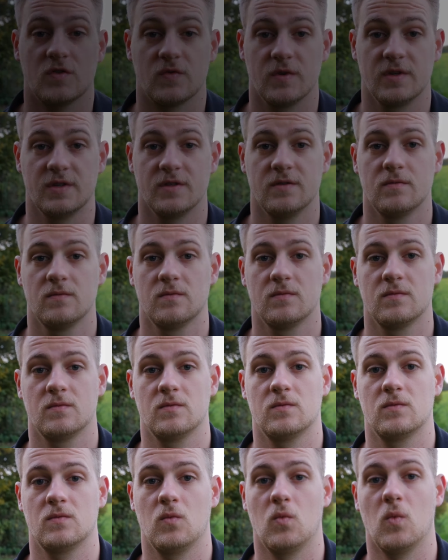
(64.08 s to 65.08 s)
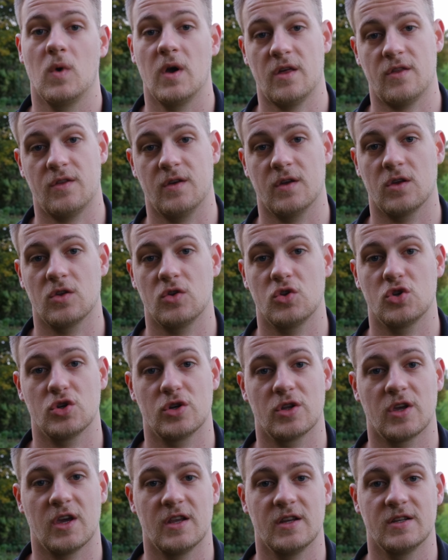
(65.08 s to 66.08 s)
reason why I think you should
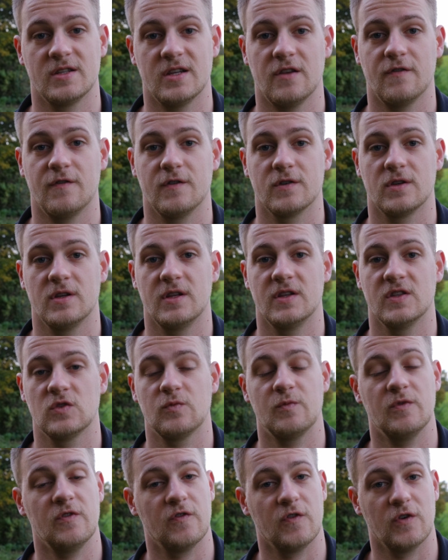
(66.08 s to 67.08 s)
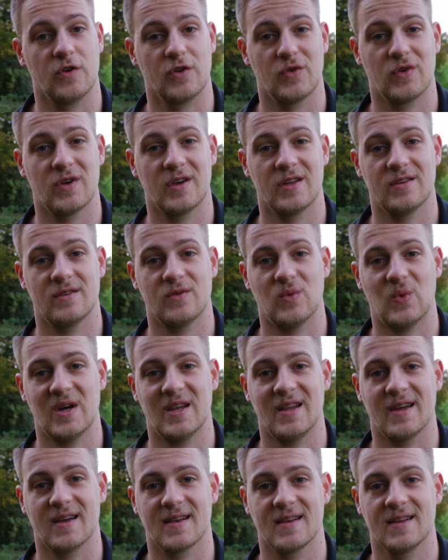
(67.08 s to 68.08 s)
get a telephoto lens before you get a wide
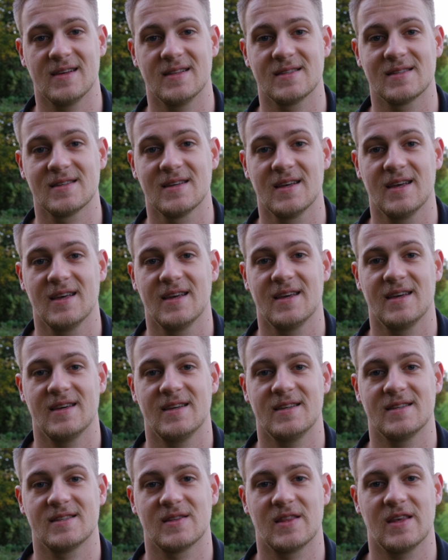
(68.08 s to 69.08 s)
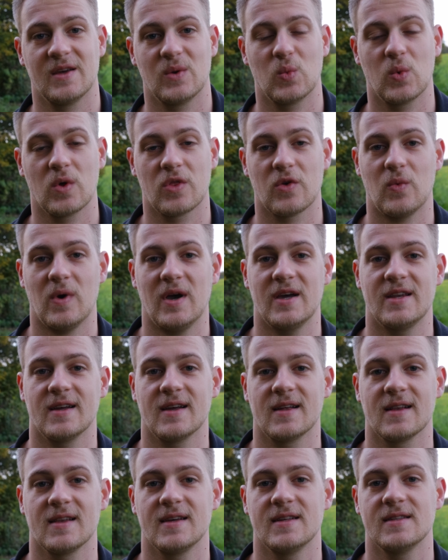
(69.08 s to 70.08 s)
angle lens is that with a wide
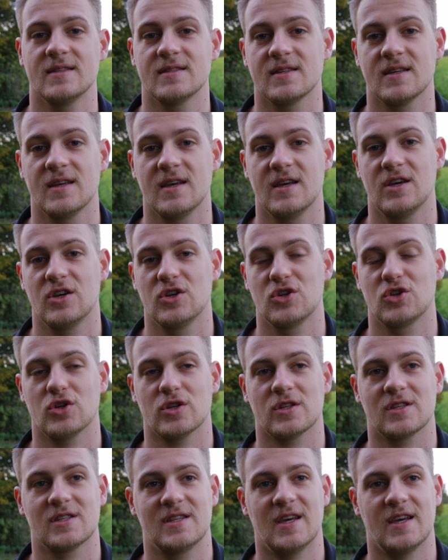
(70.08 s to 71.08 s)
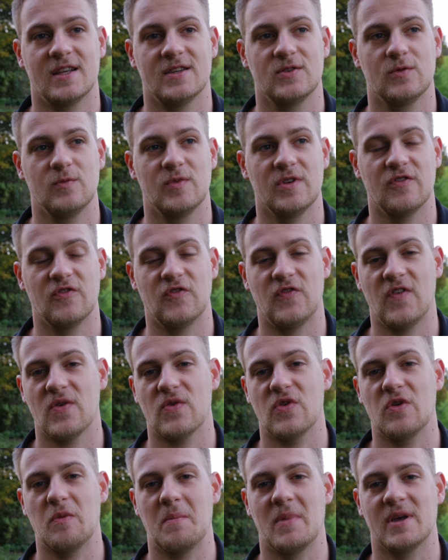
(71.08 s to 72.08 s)
angle lens, shots tend to be
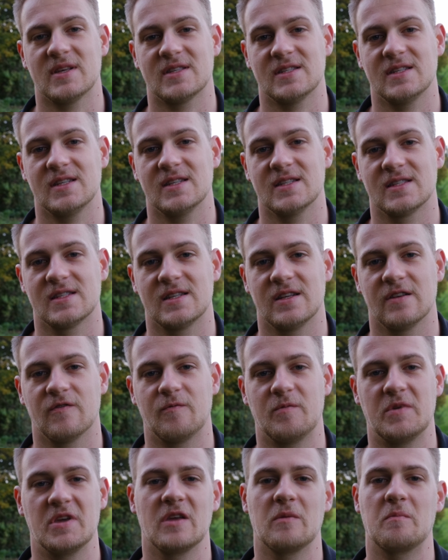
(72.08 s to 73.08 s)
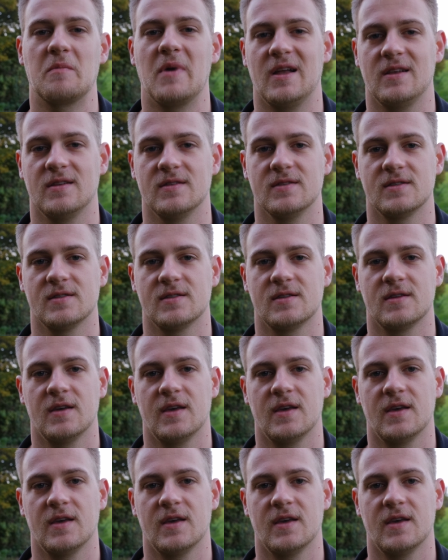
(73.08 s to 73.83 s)
very messy instead of being balanced.